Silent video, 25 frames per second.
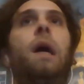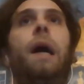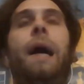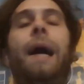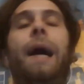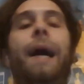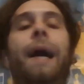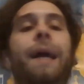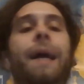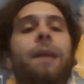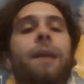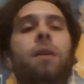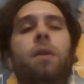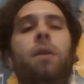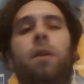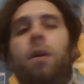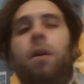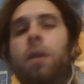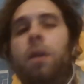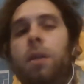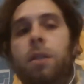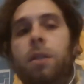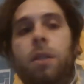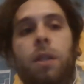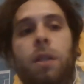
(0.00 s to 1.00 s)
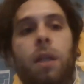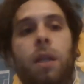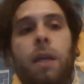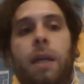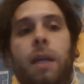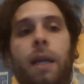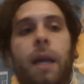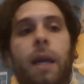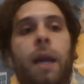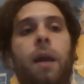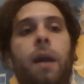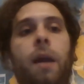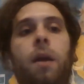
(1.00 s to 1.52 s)
I don't honestly
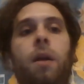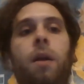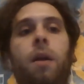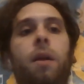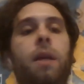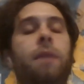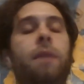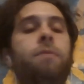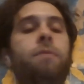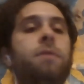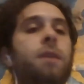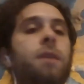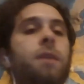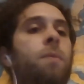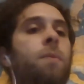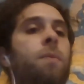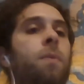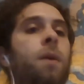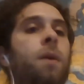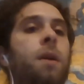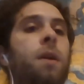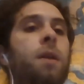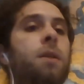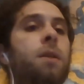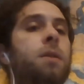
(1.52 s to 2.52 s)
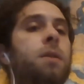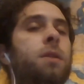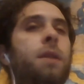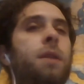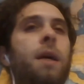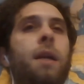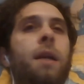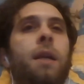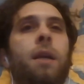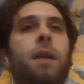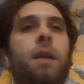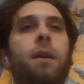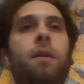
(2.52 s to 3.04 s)
care if someone is
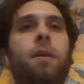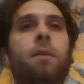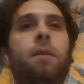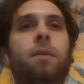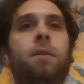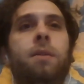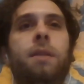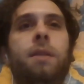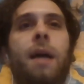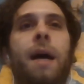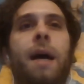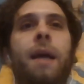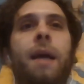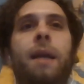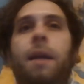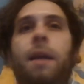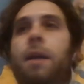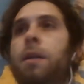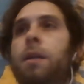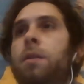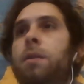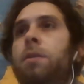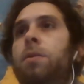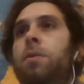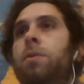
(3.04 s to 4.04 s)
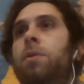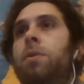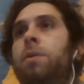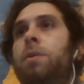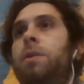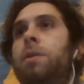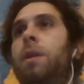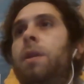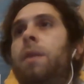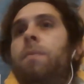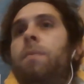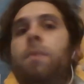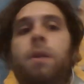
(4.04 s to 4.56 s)
studying science or
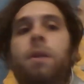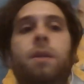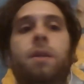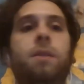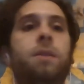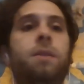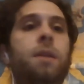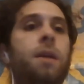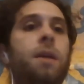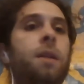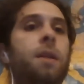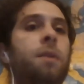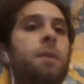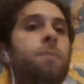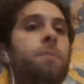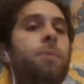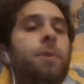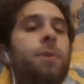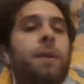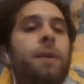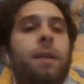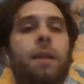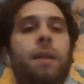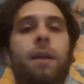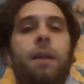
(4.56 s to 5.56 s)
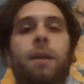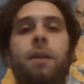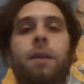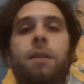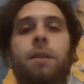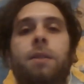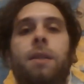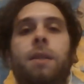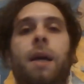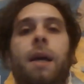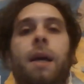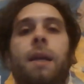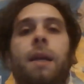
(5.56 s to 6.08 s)
someone is studying political
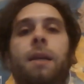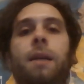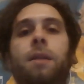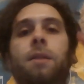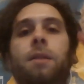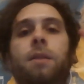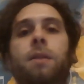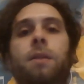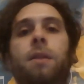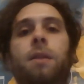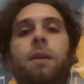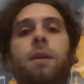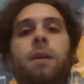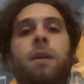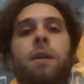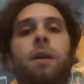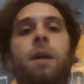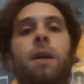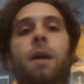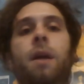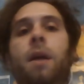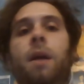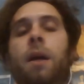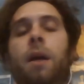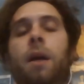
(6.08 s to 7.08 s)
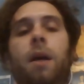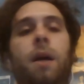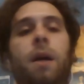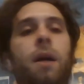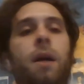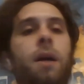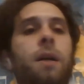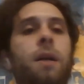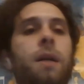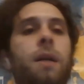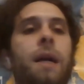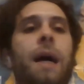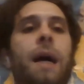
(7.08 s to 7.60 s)
science,
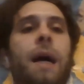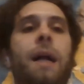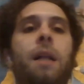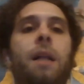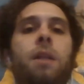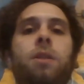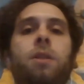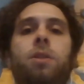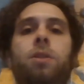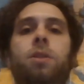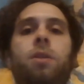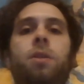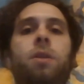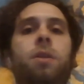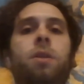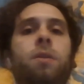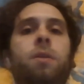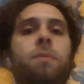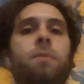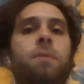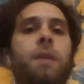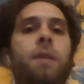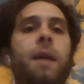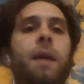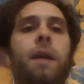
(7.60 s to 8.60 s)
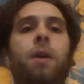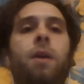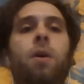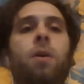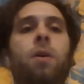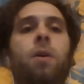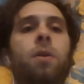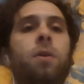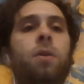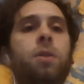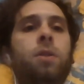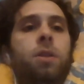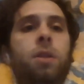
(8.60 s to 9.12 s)
culture,
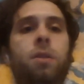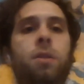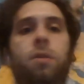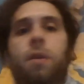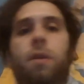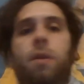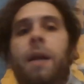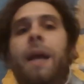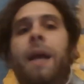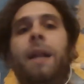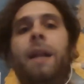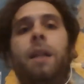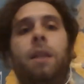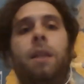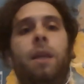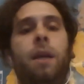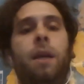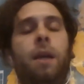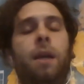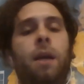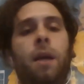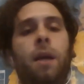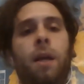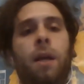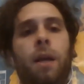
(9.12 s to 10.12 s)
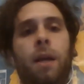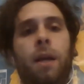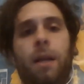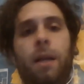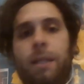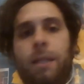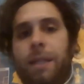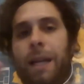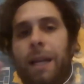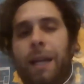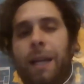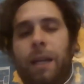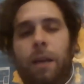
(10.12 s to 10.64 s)
psychologist, or anything.
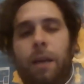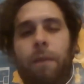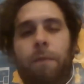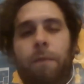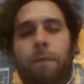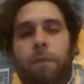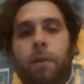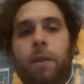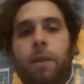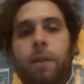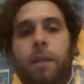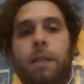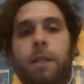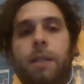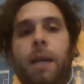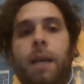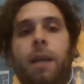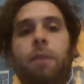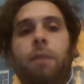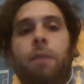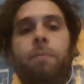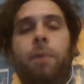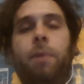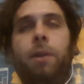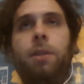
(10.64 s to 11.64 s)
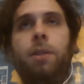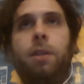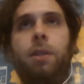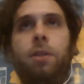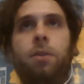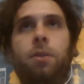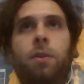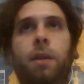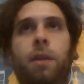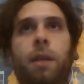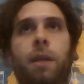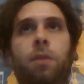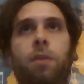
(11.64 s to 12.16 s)
It's like, for these kind of projects,
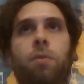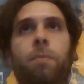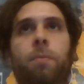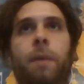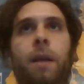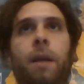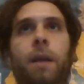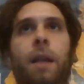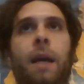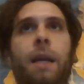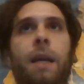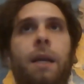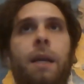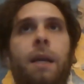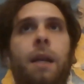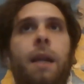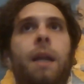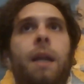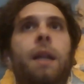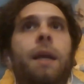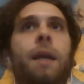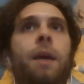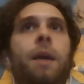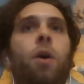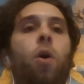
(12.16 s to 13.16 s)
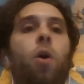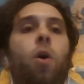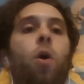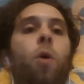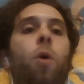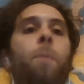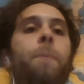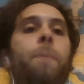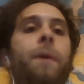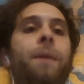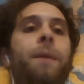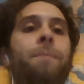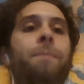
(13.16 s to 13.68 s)
you need to be like really
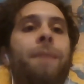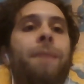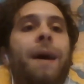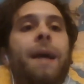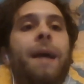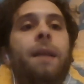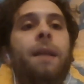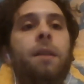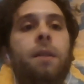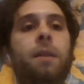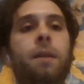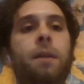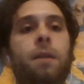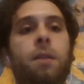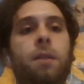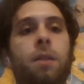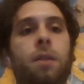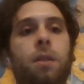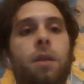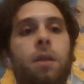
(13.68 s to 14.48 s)
open-minded